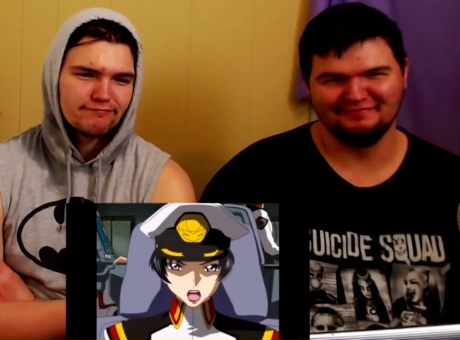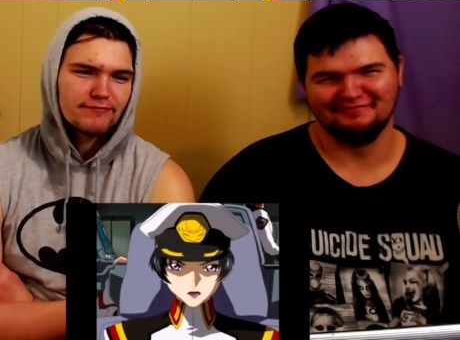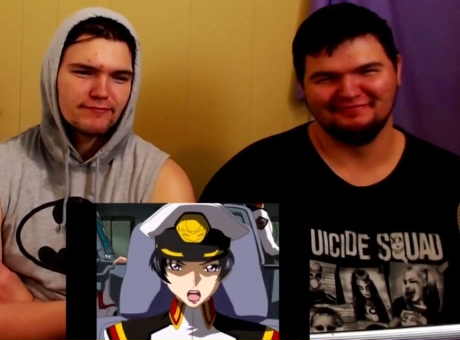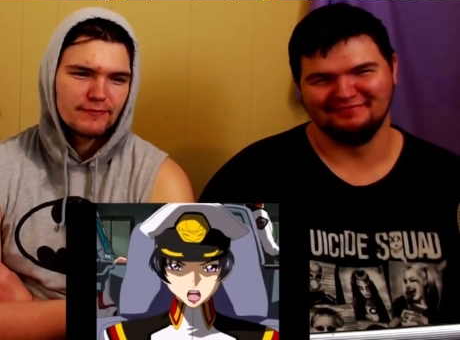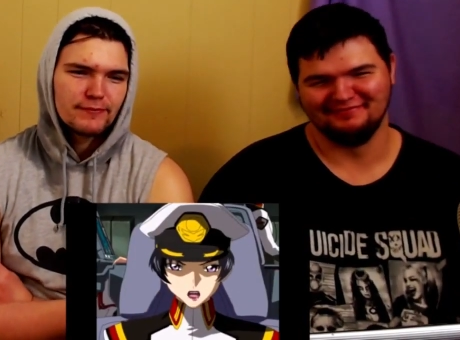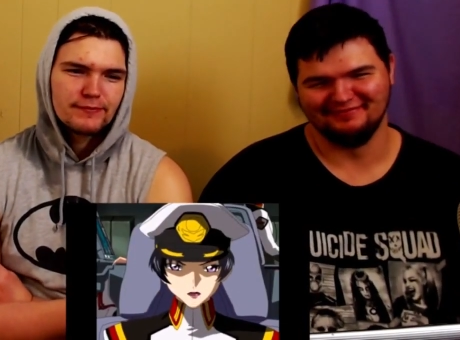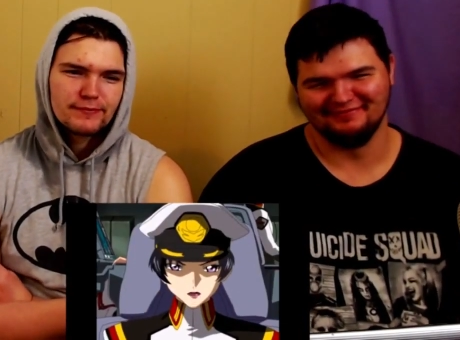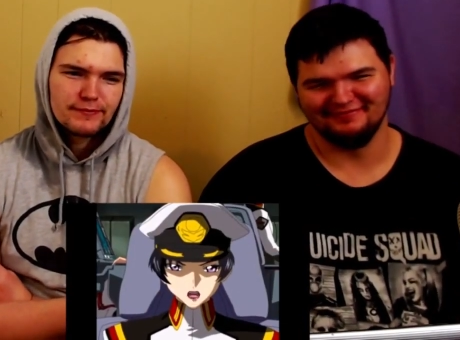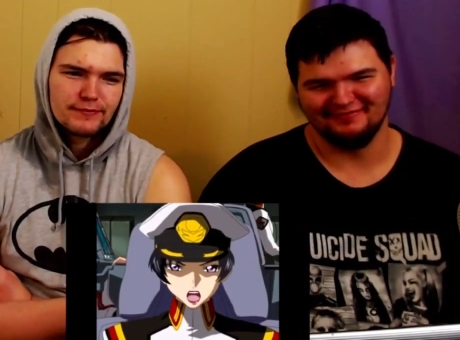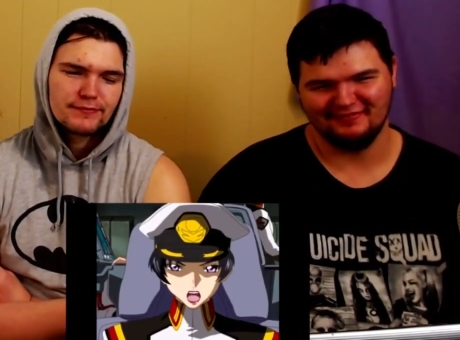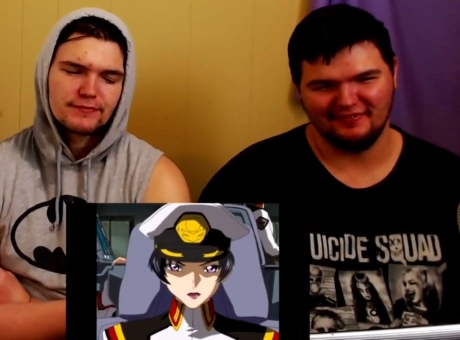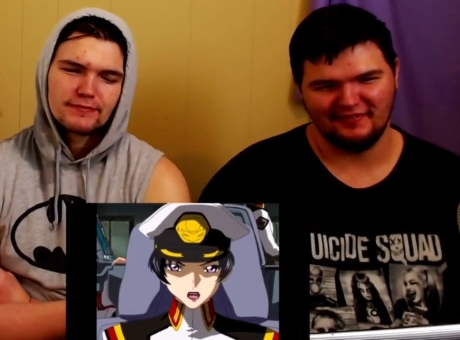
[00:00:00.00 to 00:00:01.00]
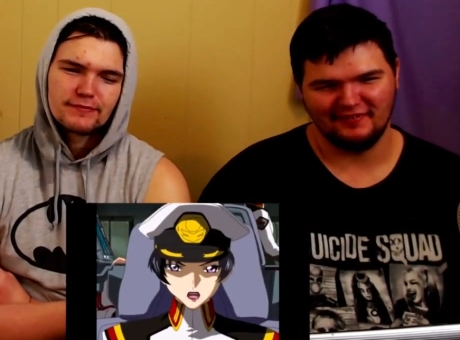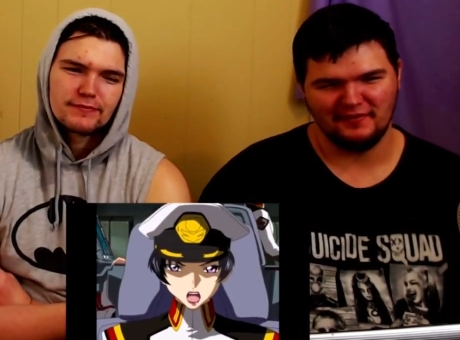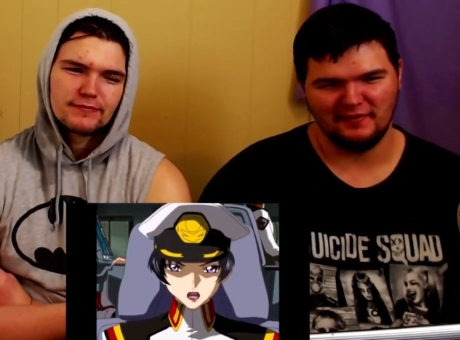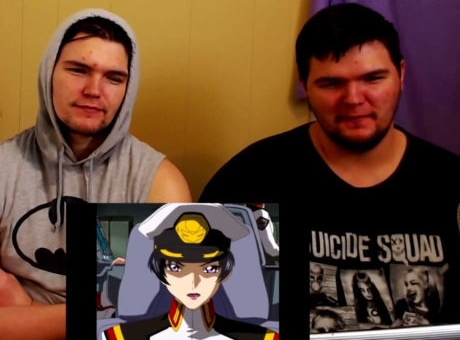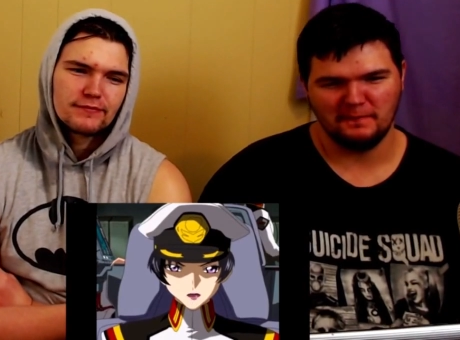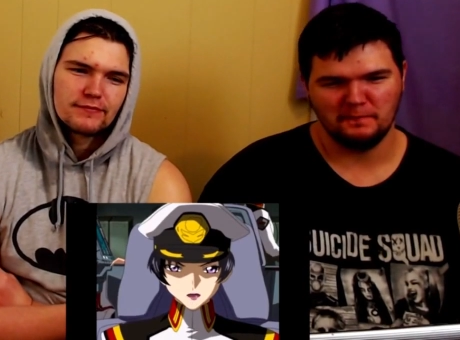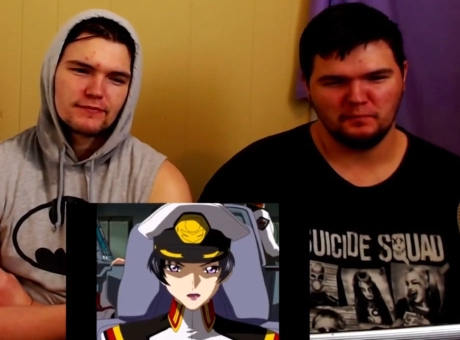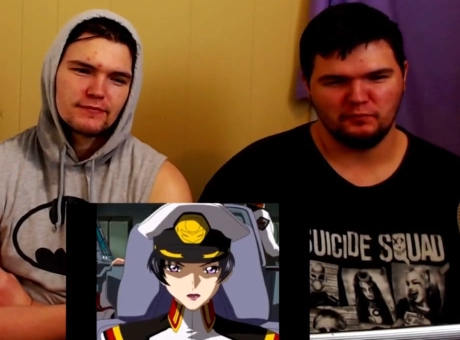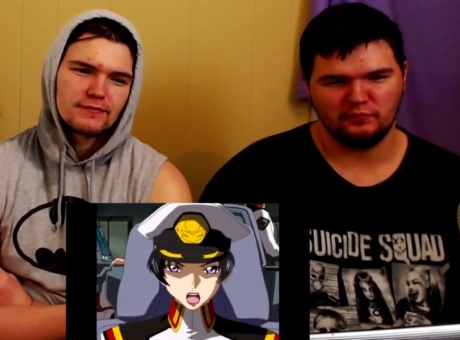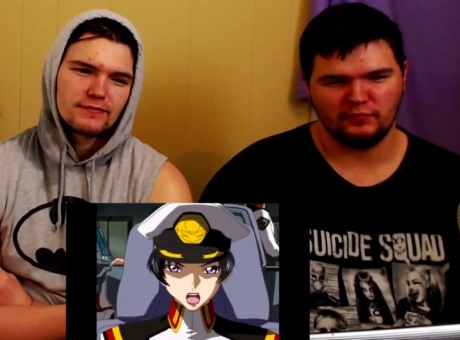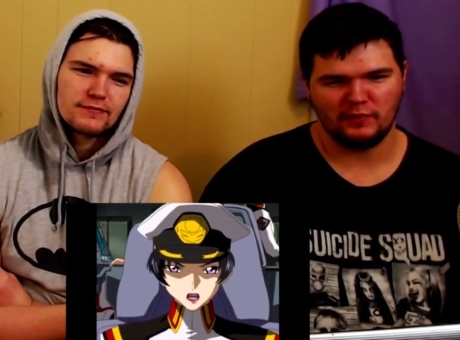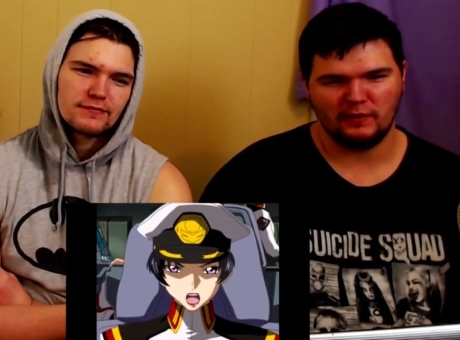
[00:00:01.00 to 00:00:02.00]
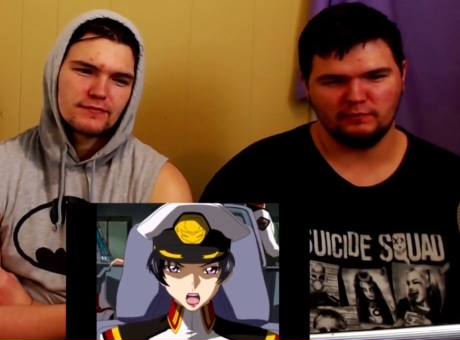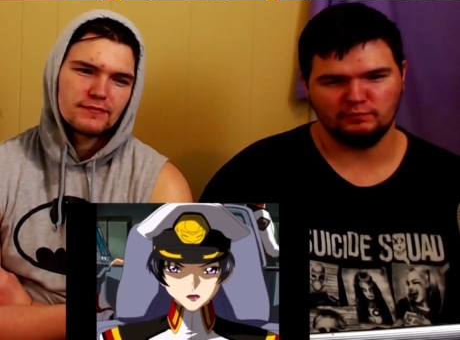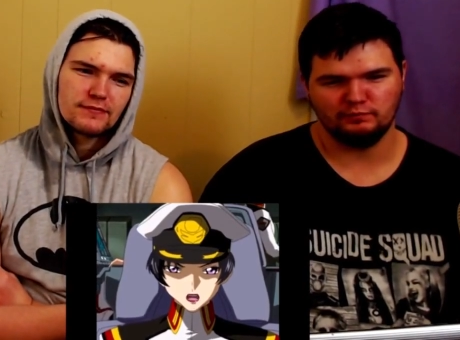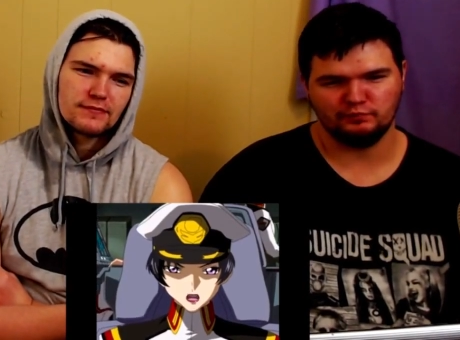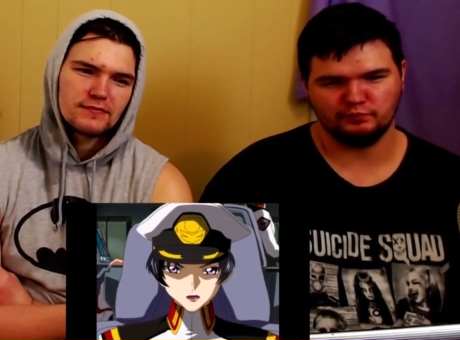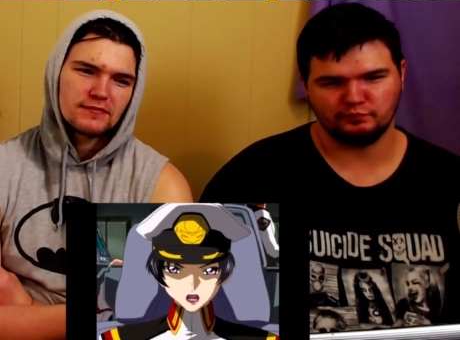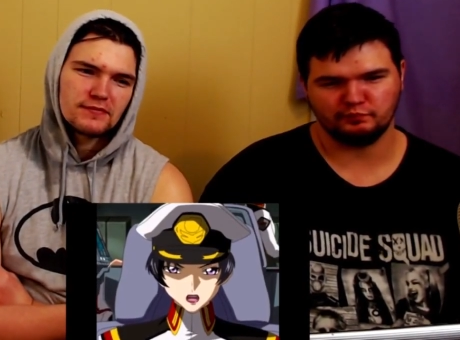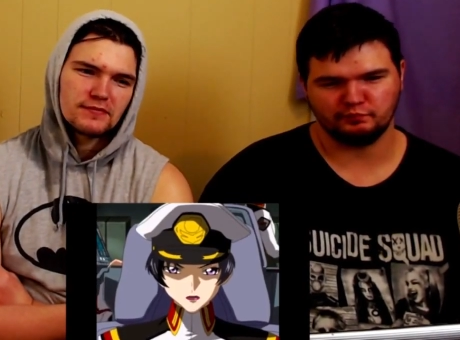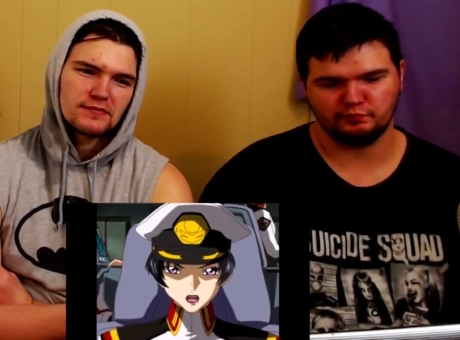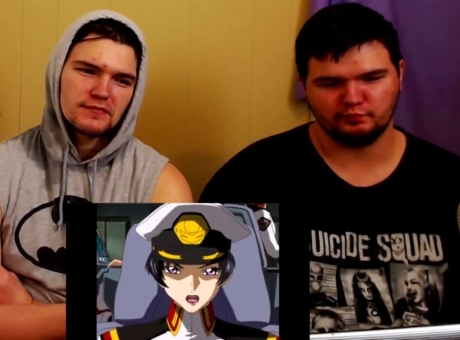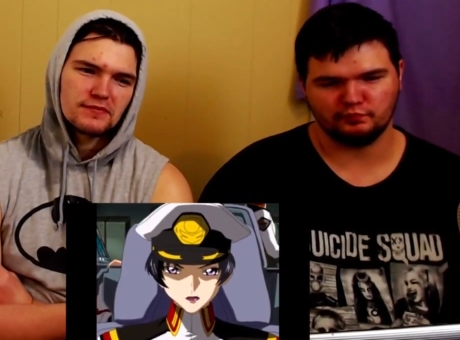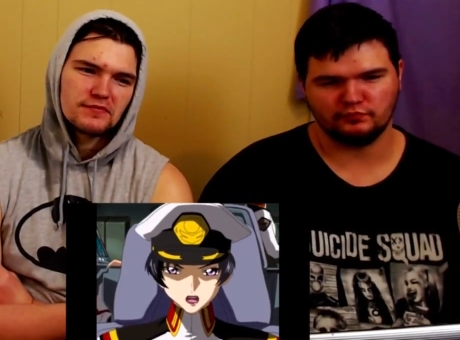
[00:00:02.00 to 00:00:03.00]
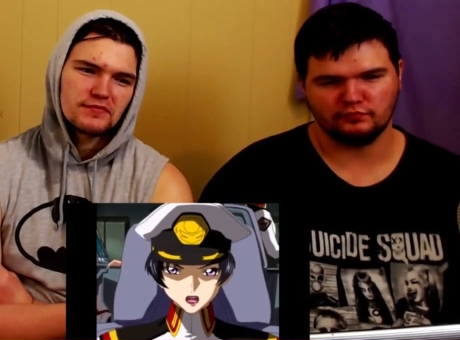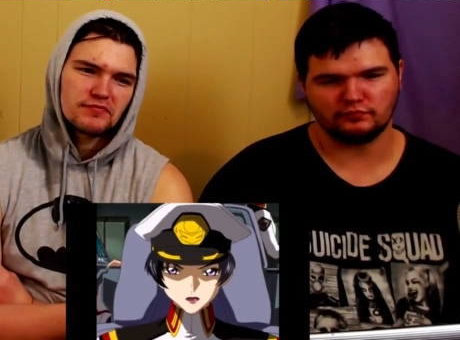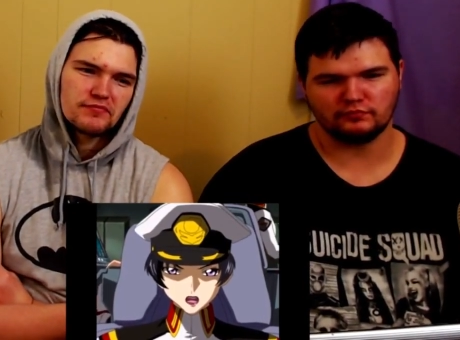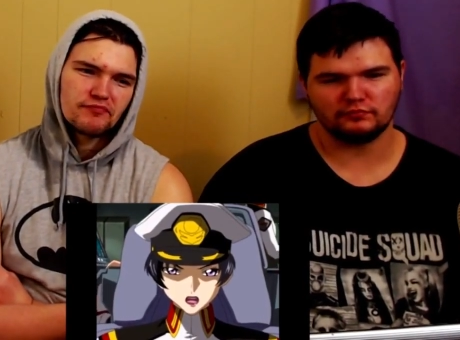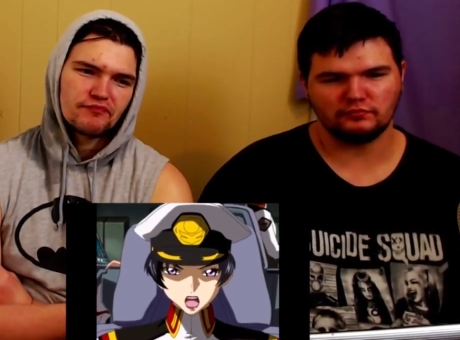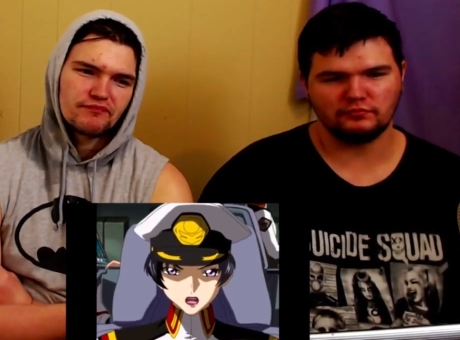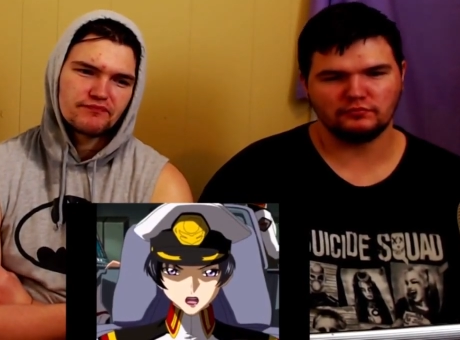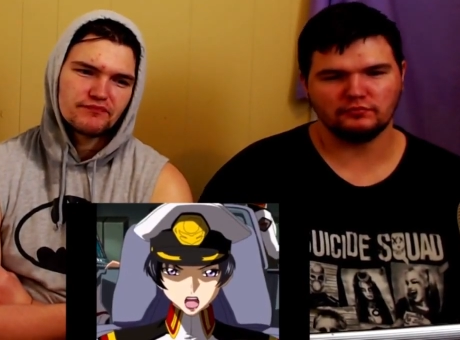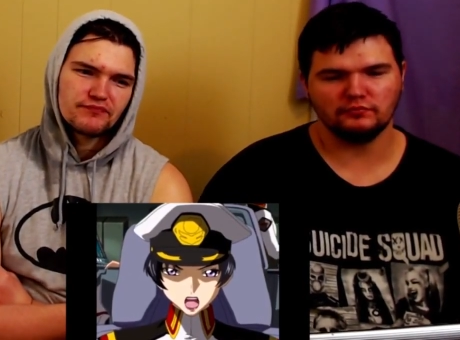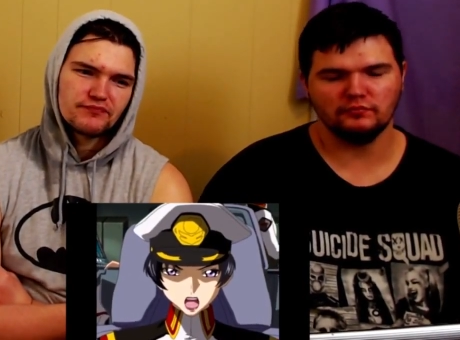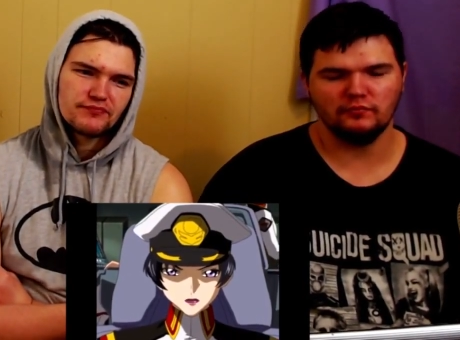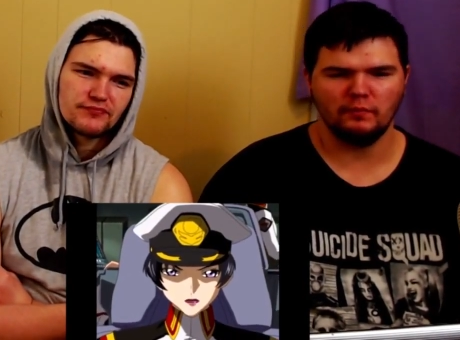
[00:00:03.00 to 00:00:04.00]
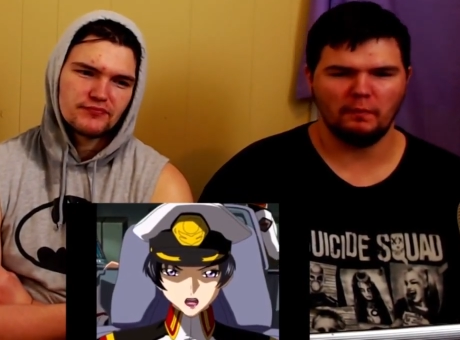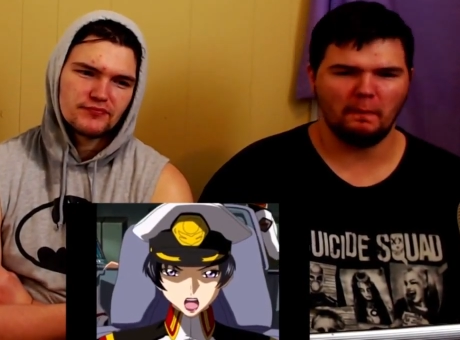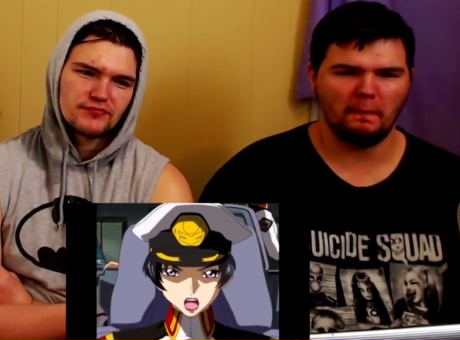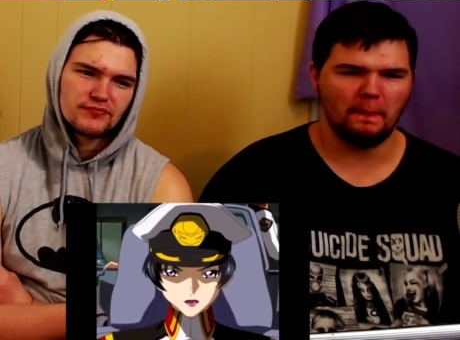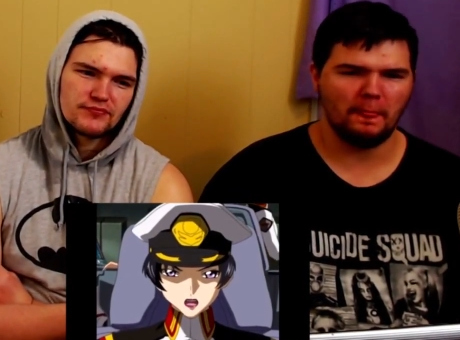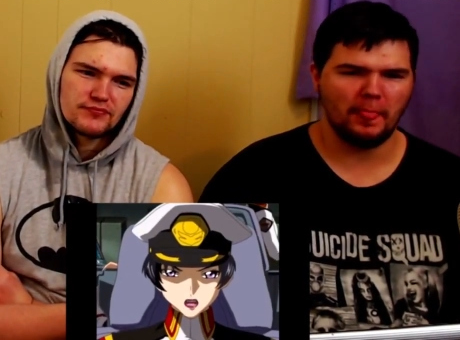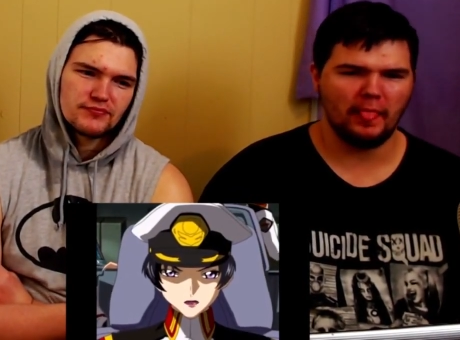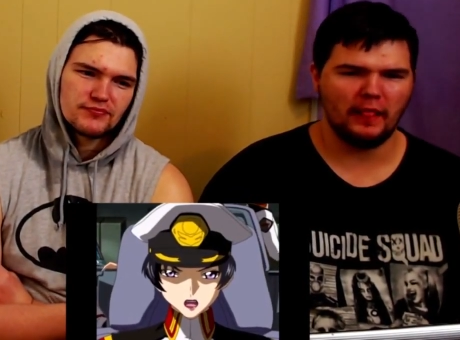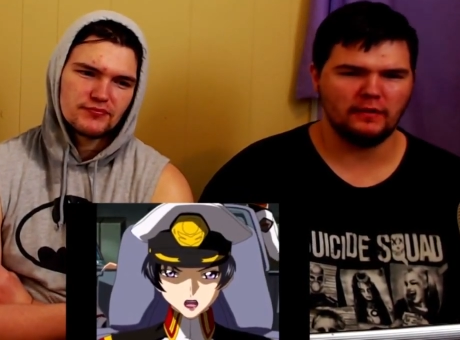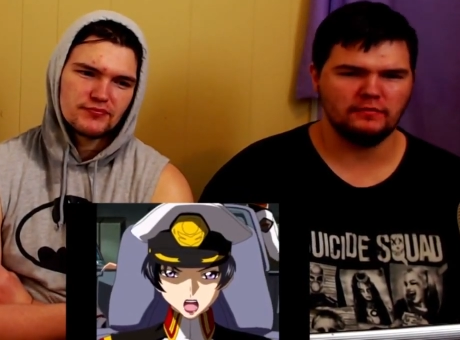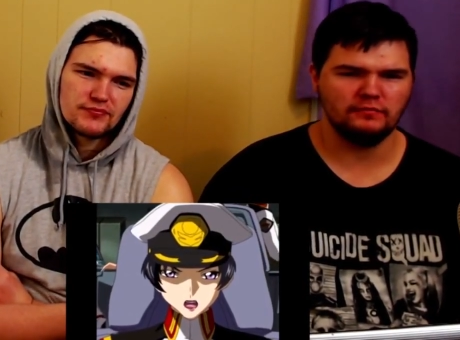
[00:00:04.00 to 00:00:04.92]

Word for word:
Speaker 1: tubes one to six loaded. Set the Corinthos guidance systems to auto control pattern